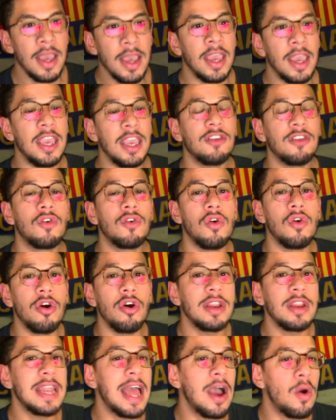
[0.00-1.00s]
He
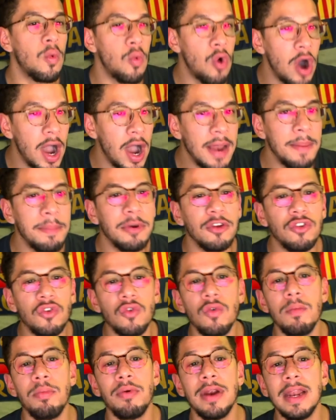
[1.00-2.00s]
scored not one, but
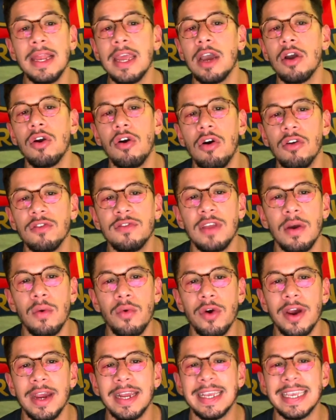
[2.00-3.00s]
two brilliant goals that
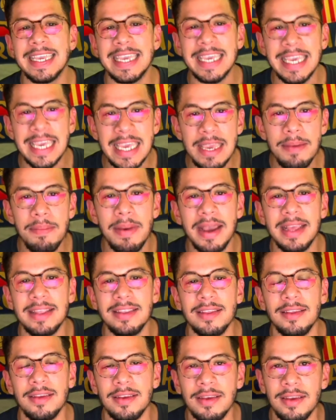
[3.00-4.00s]
were key by
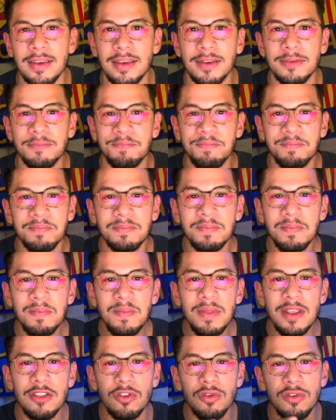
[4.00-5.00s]

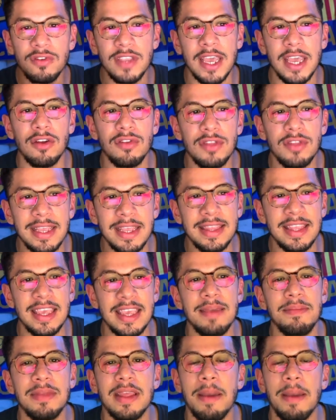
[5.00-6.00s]
to settle the
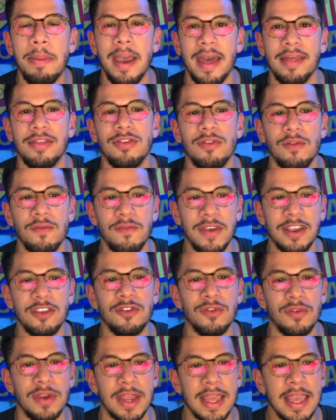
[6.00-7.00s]
team in a path to
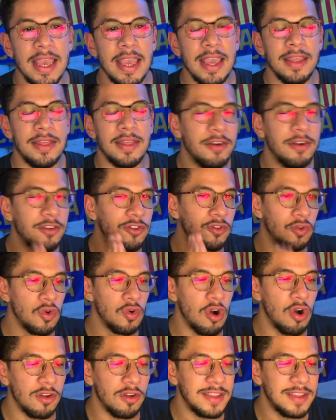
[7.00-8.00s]
victory. There is two
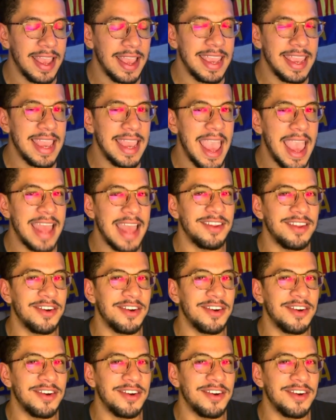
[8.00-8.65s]
goals that he had